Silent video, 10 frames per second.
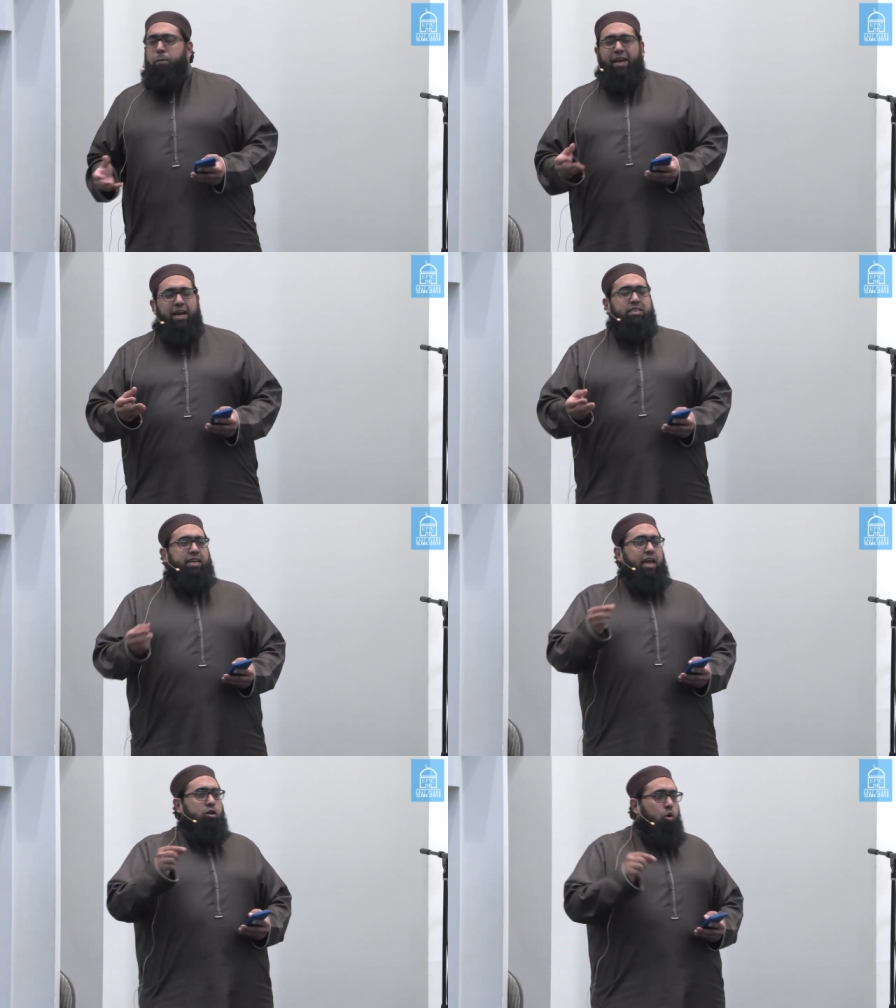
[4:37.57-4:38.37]

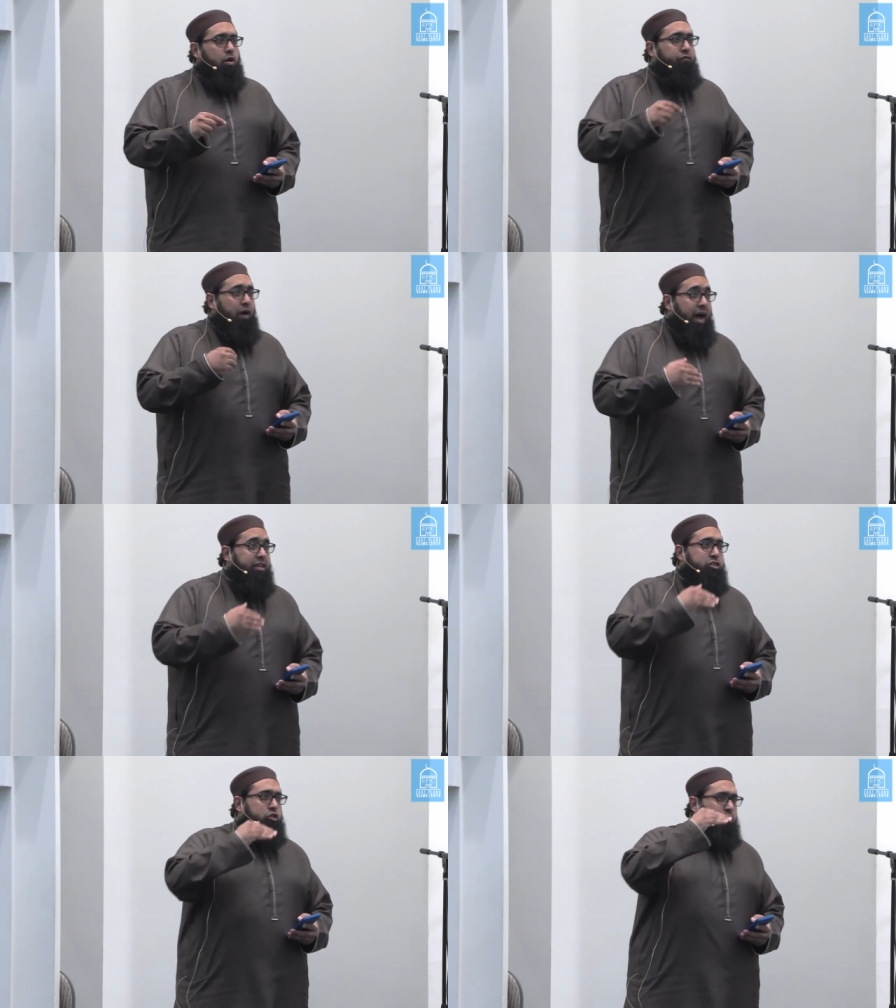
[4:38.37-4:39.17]
Because in order for
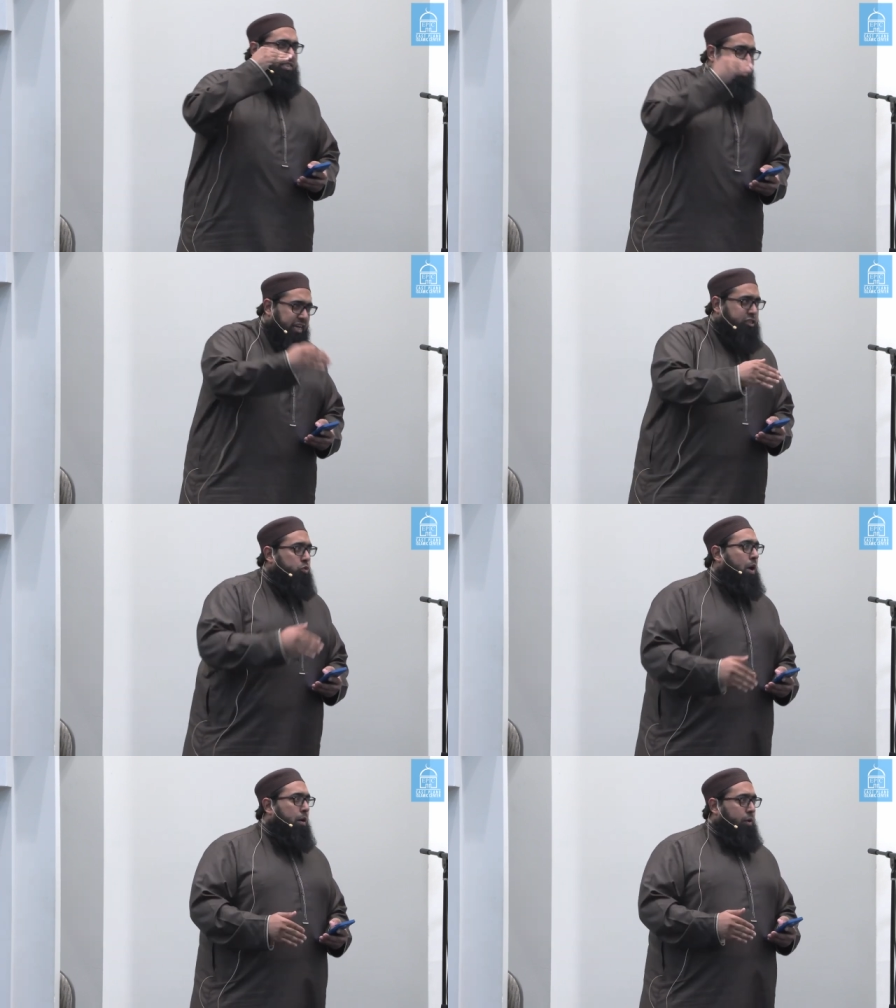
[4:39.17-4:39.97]
us to stick
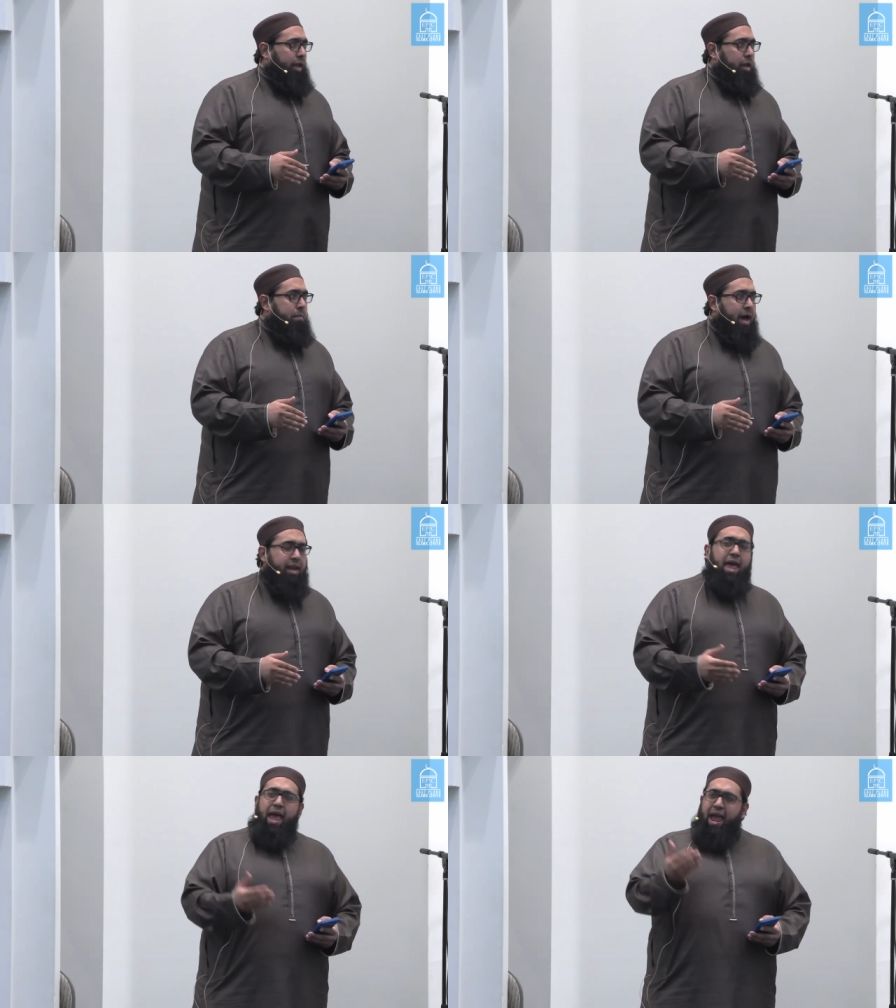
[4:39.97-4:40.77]
to our iman